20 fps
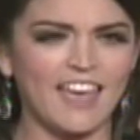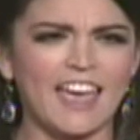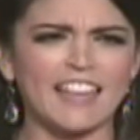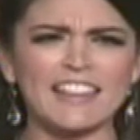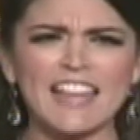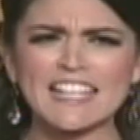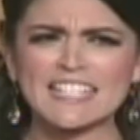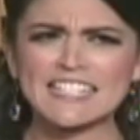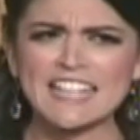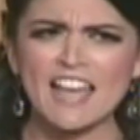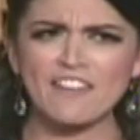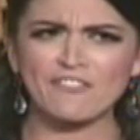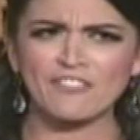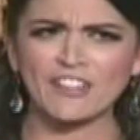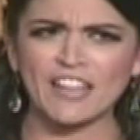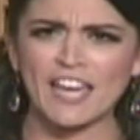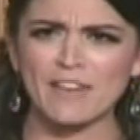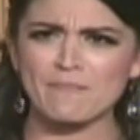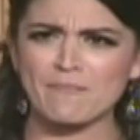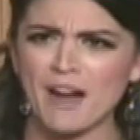And let's not
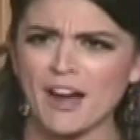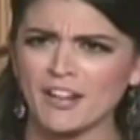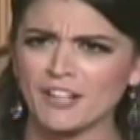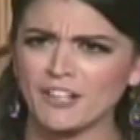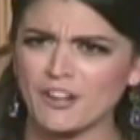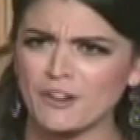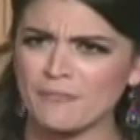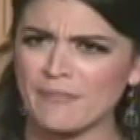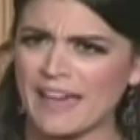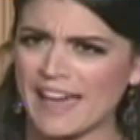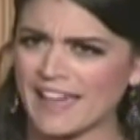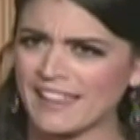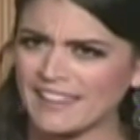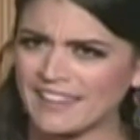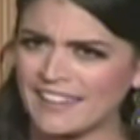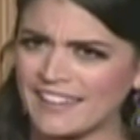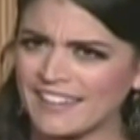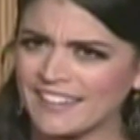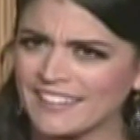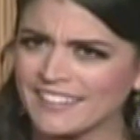forget Martin
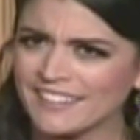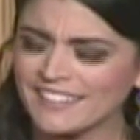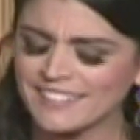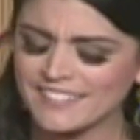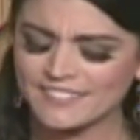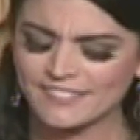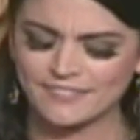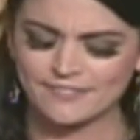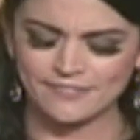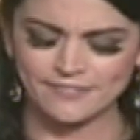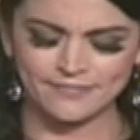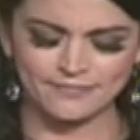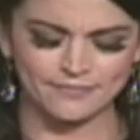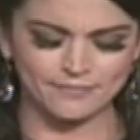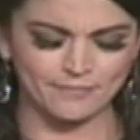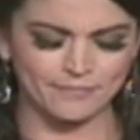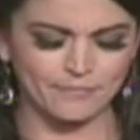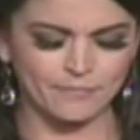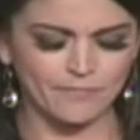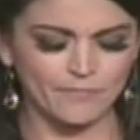O'Malley.
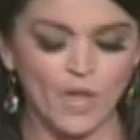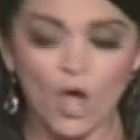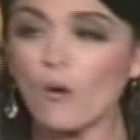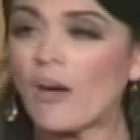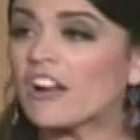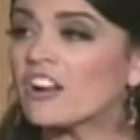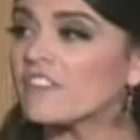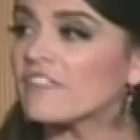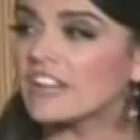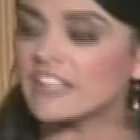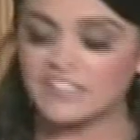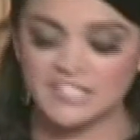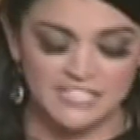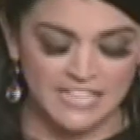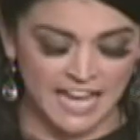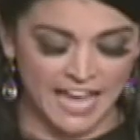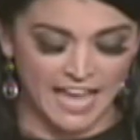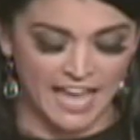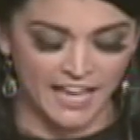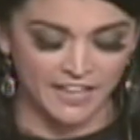Oh, I don't have anything
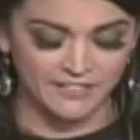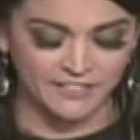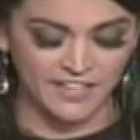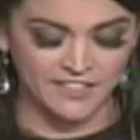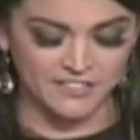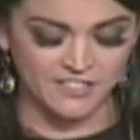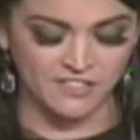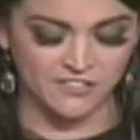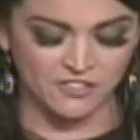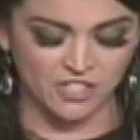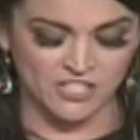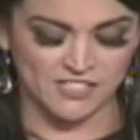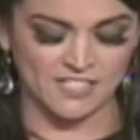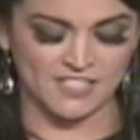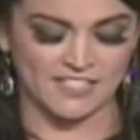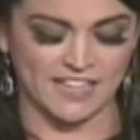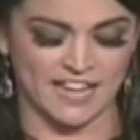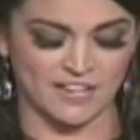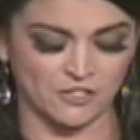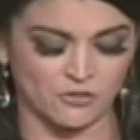to add. That's just
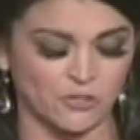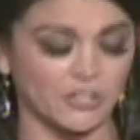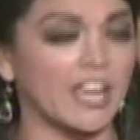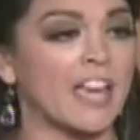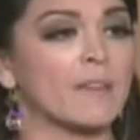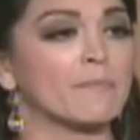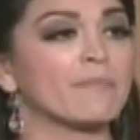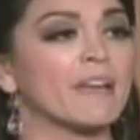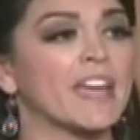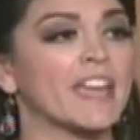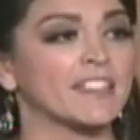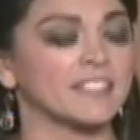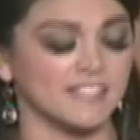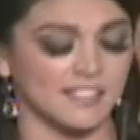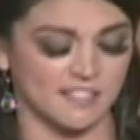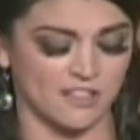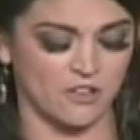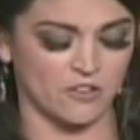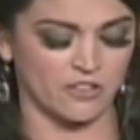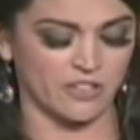his actual campaign
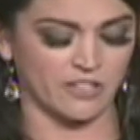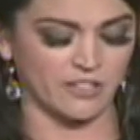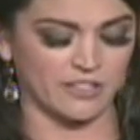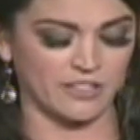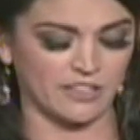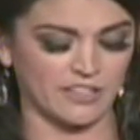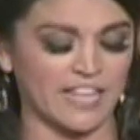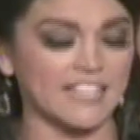slogan.